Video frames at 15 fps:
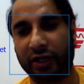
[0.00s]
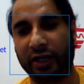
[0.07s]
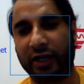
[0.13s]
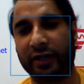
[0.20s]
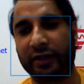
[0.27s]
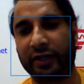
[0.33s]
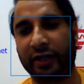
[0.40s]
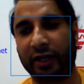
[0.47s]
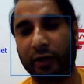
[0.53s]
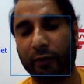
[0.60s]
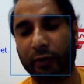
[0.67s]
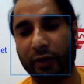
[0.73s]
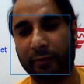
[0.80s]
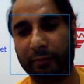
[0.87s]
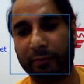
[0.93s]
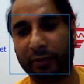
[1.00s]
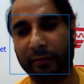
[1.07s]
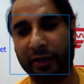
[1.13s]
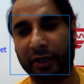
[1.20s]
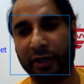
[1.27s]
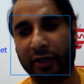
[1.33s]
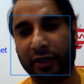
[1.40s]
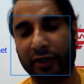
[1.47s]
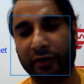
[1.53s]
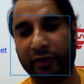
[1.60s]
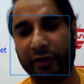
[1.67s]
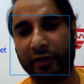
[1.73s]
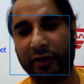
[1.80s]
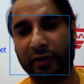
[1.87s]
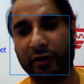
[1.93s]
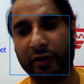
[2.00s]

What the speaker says: and then I will implement in